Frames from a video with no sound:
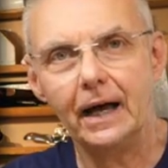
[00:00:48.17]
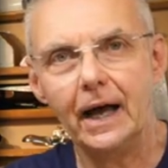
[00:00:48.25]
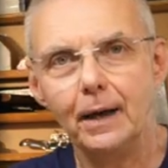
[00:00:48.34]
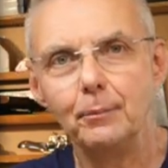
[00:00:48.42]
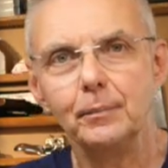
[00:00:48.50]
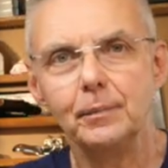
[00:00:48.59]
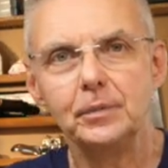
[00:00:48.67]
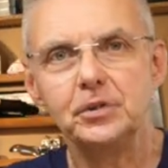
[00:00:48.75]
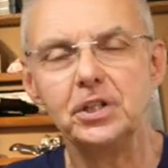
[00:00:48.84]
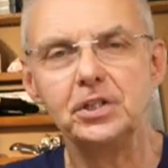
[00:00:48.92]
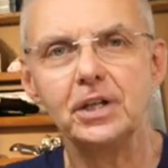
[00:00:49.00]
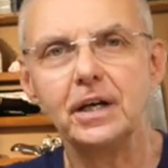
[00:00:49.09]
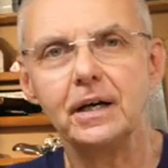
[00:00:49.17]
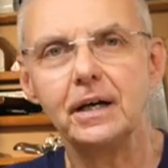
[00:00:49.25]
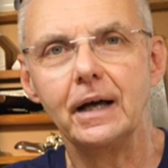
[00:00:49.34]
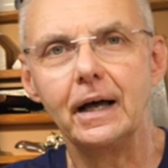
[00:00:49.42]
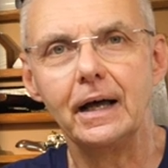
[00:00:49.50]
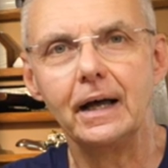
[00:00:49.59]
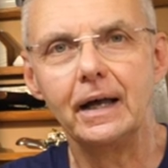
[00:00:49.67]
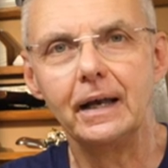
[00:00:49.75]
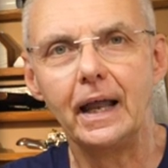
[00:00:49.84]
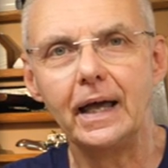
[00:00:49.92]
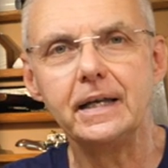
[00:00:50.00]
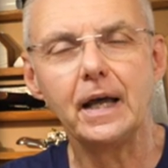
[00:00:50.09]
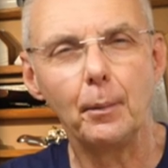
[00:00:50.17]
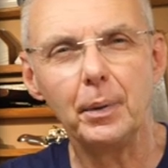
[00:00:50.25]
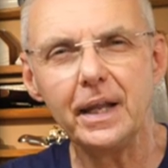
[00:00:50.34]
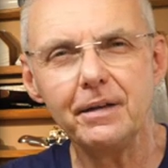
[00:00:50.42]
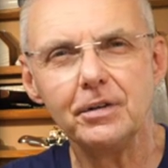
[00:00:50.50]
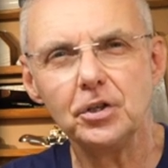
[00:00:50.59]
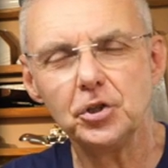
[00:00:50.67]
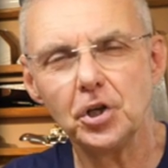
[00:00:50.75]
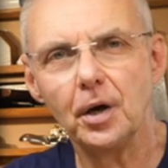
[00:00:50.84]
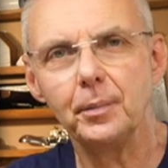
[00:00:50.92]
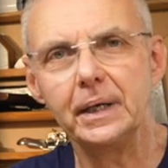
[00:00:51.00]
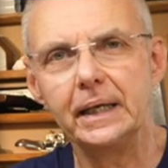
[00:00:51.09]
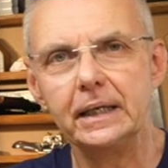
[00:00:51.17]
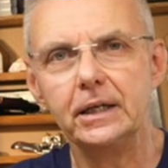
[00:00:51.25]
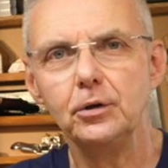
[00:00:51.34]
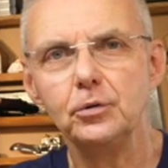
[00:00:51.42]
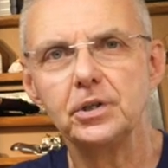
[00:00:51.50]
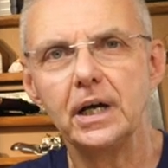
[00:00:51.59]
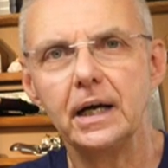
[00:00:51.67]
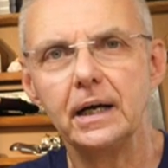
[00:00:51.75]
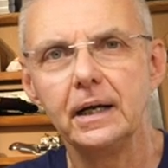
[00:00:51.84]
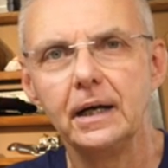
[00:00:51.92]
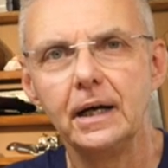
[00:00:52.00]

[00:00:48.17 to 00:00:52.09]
Um, she's a, a, lady, I believe, in Germany who's a,